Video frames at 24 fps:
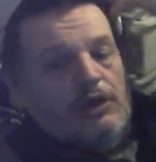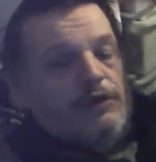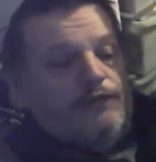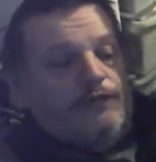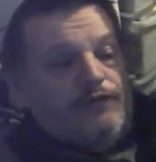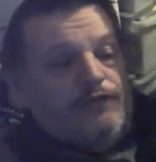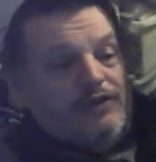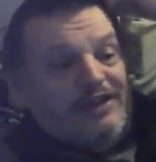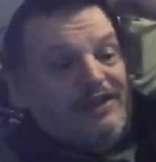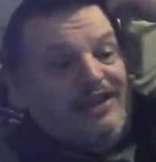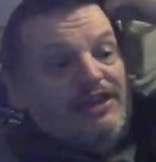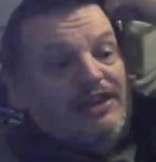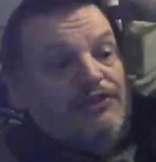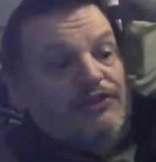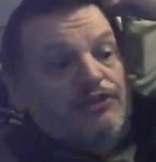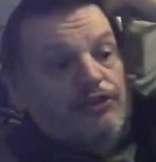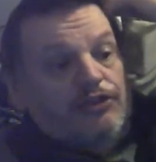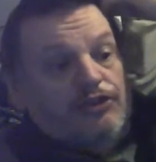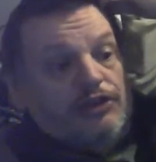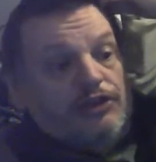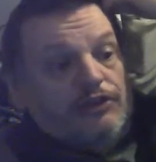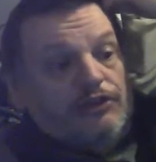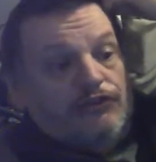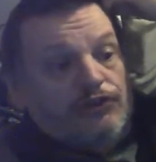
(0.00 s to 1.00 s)
for years
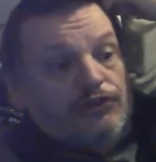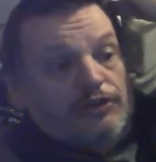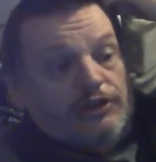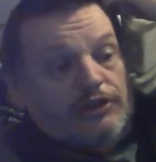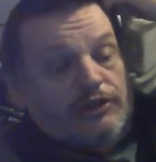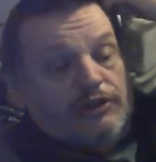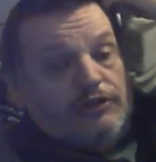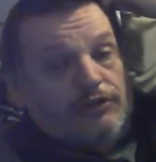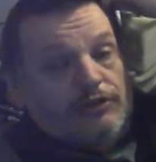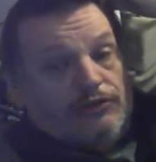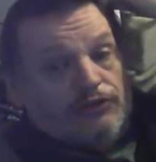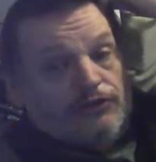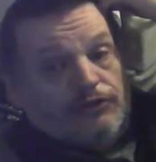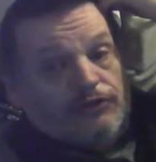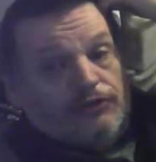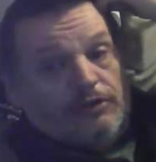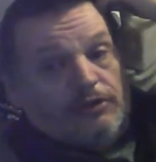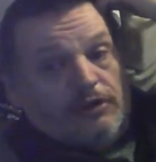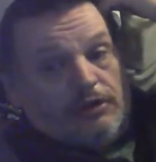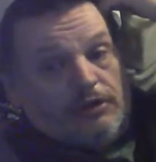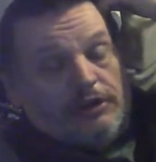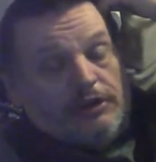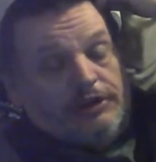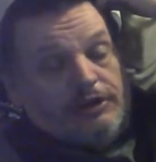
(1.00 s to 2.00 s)
and years and years,
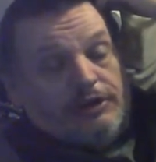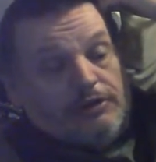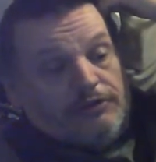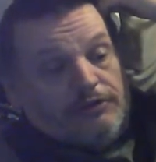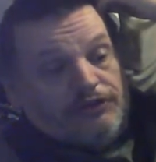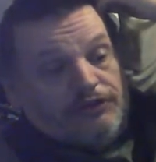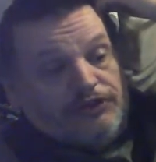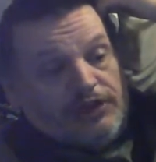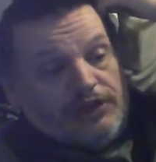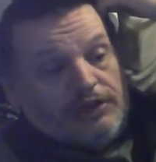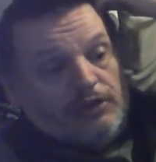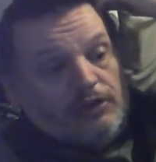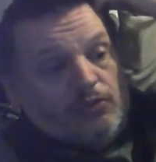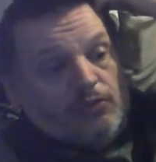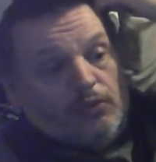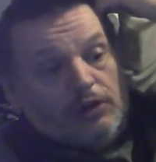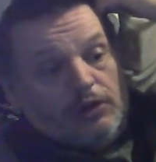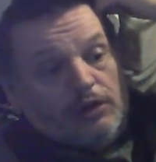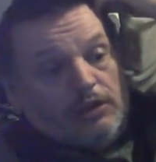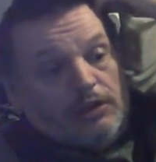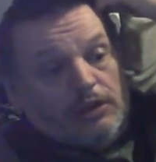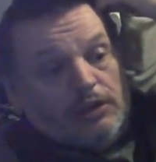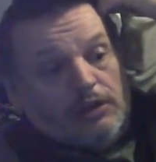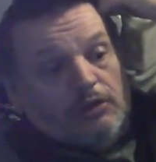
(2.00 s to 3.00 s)
and they know exactly
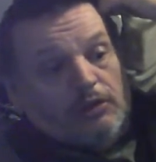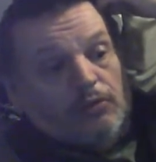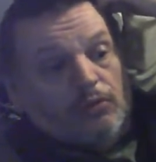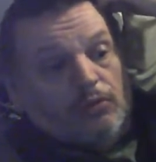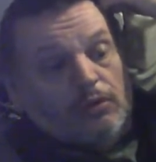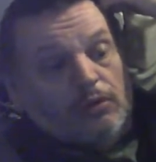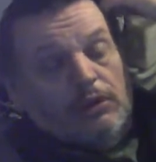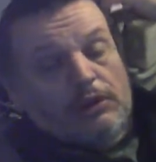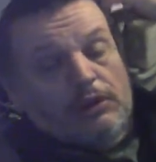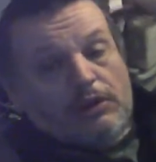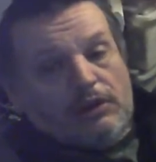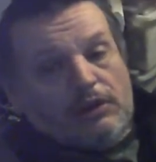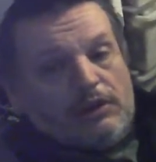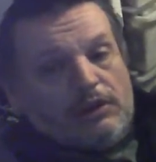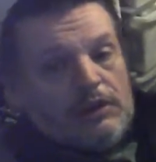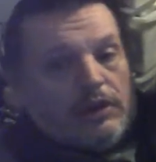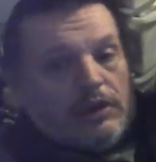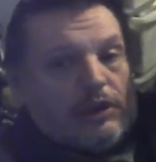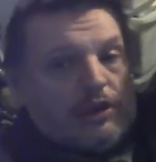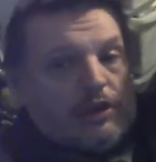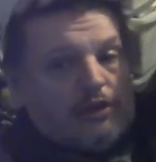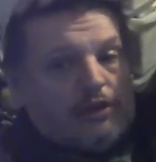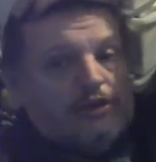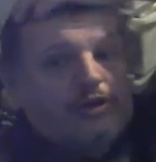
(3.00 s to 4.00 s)
where to go
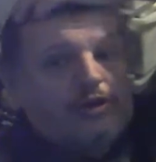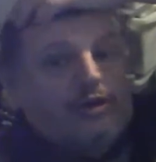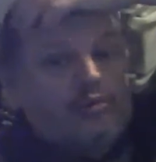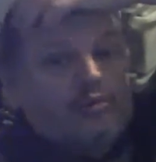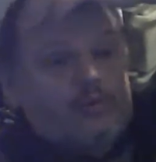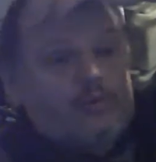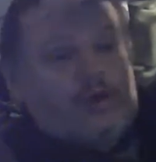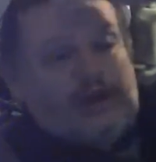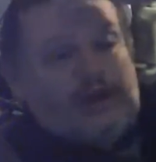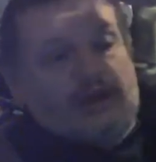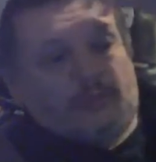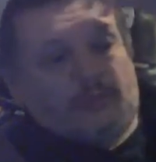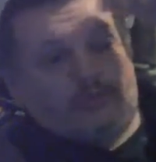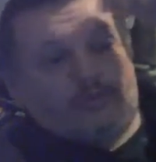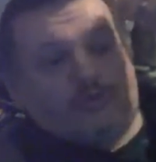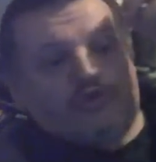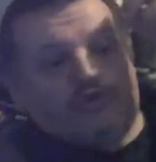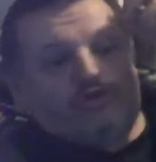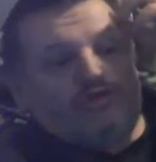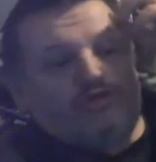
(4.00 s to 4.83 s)
and, what animals to